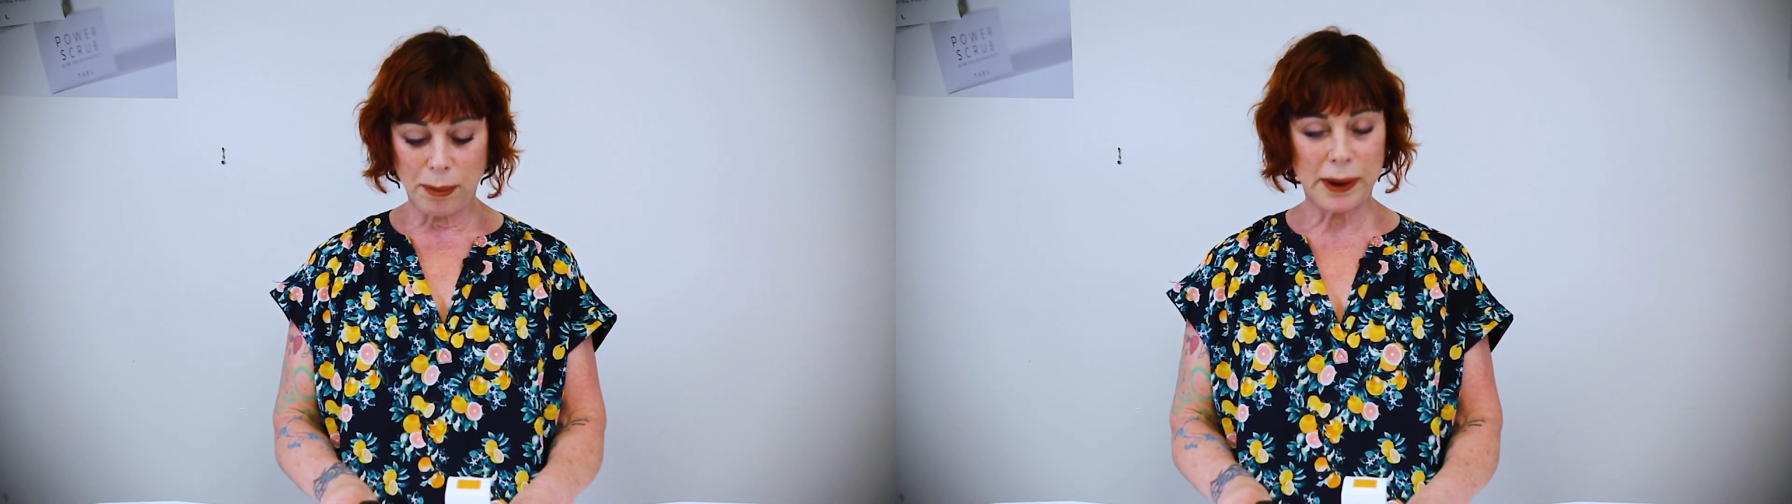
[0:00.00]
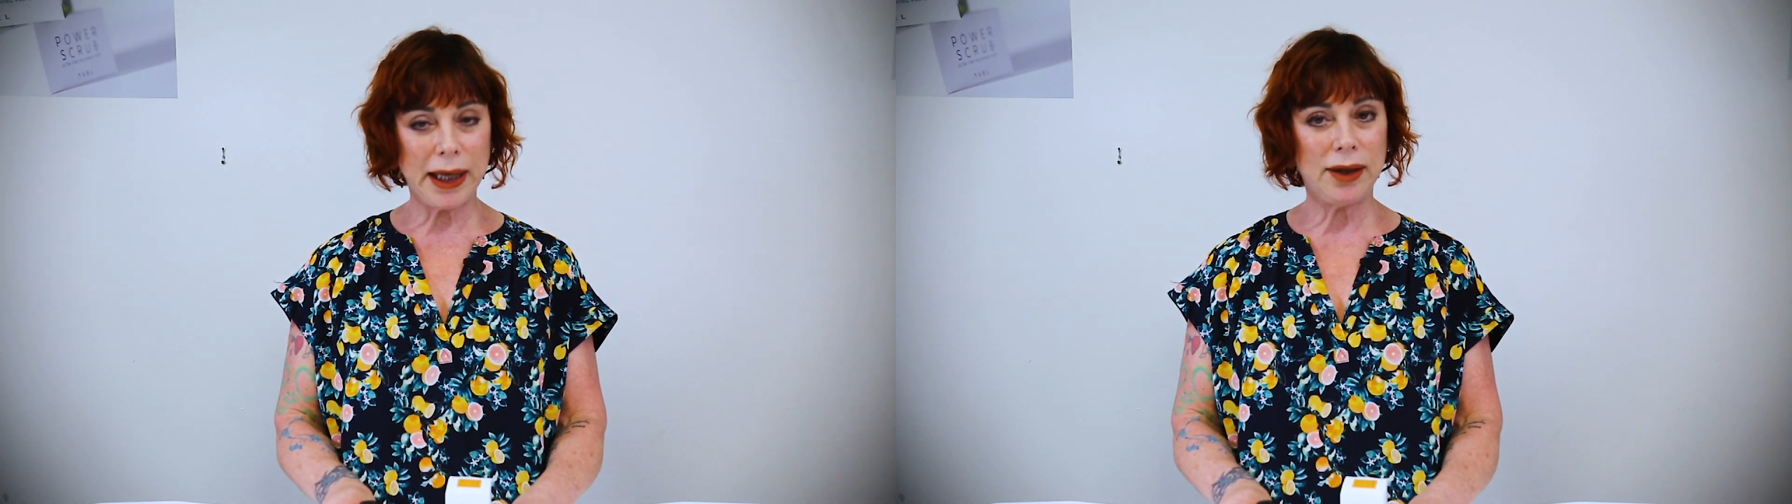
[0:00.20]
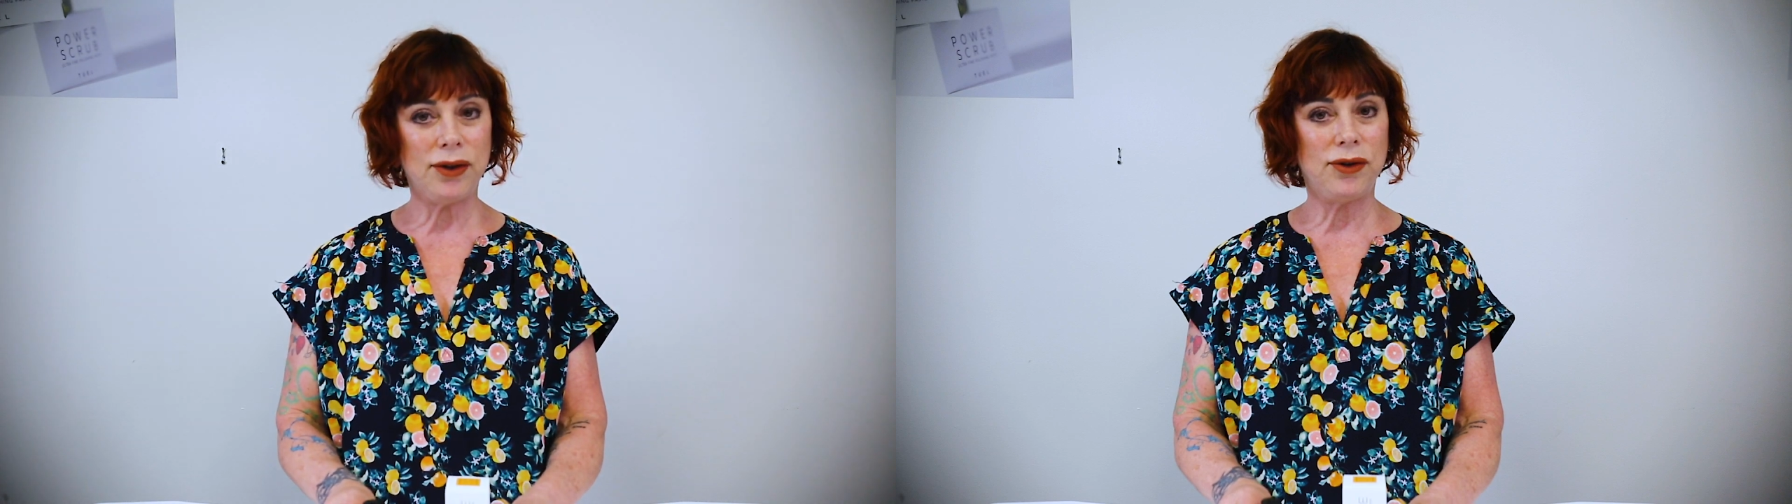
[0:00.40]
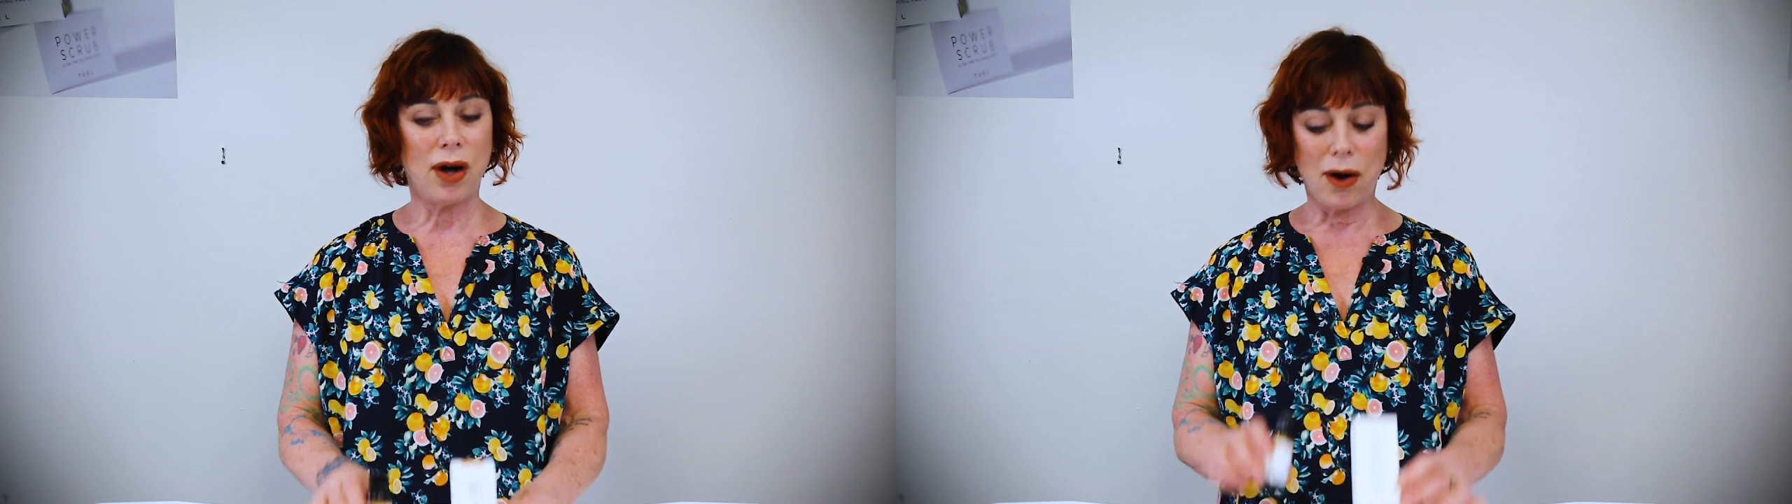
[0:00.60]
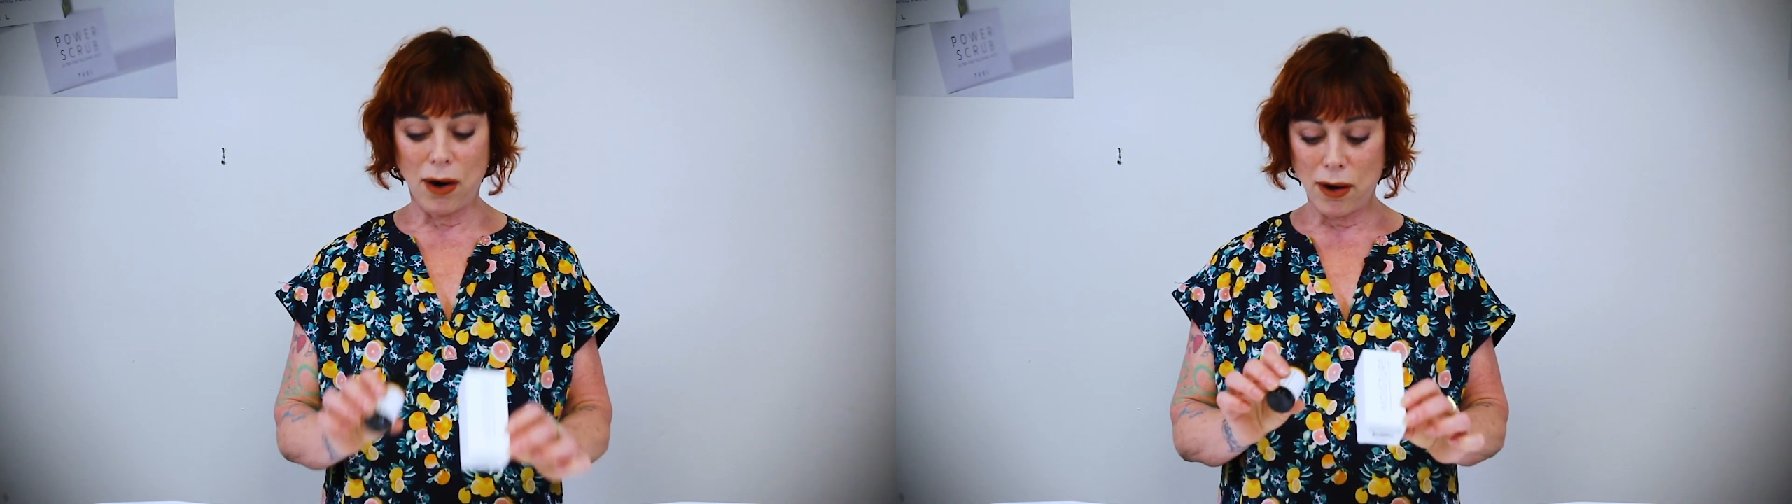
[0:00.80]
blends
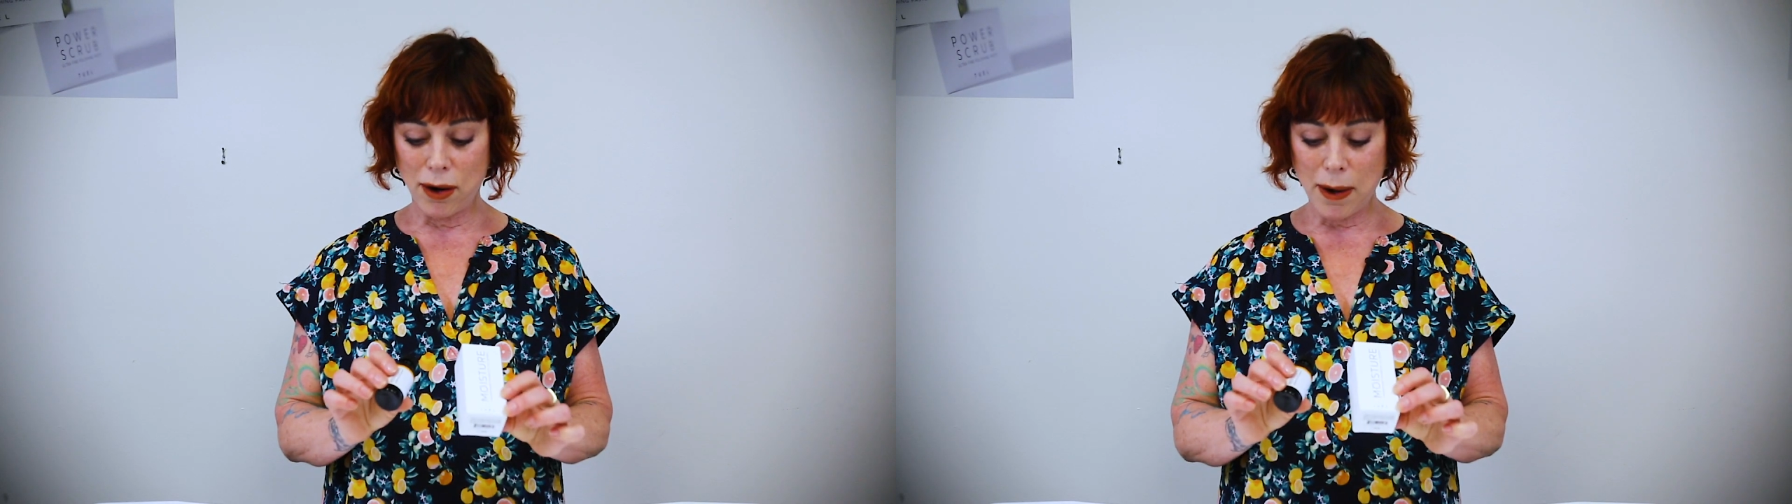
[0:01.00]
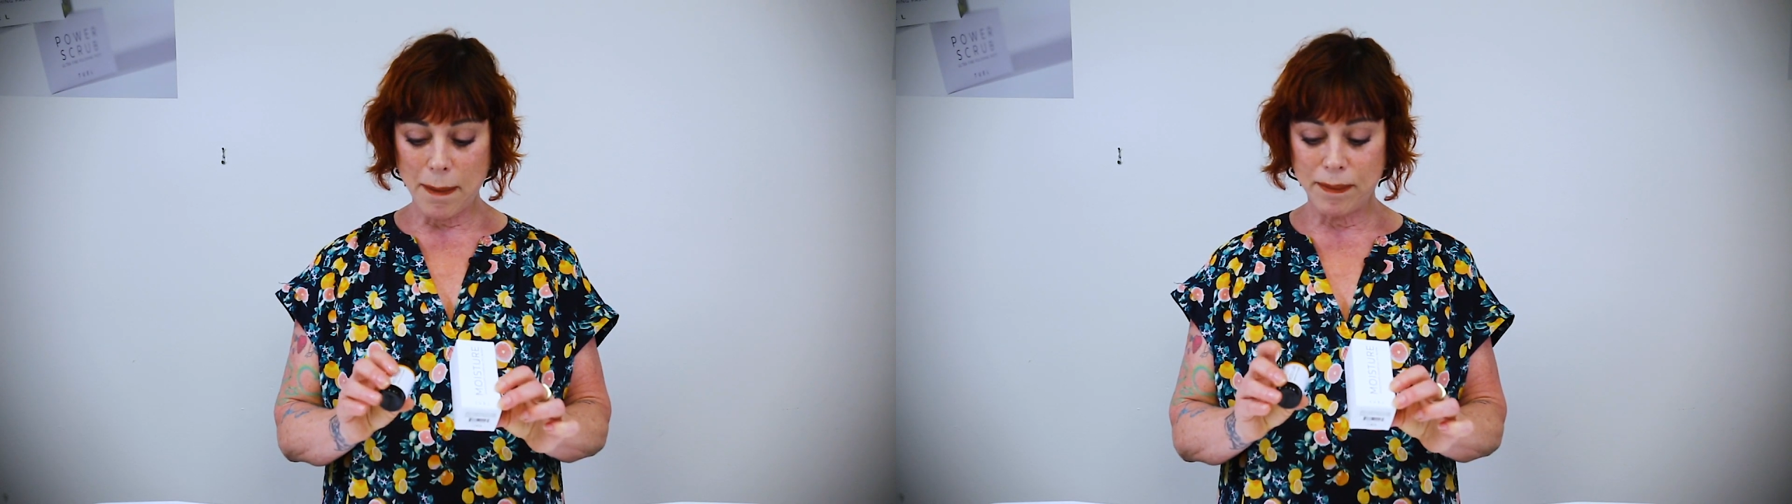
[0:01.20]
are